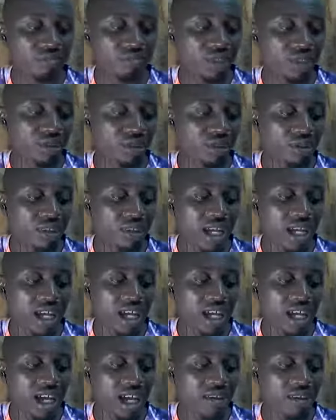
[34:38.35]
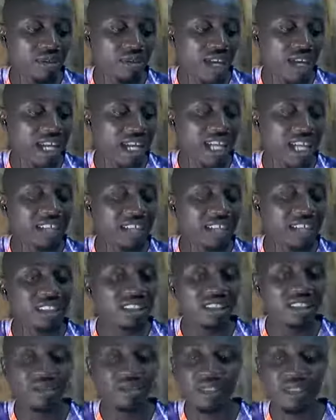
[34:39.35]
I can't
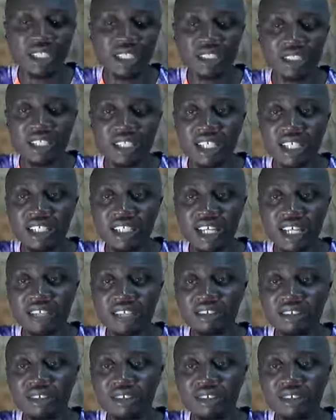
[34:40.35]
give you a schedule that,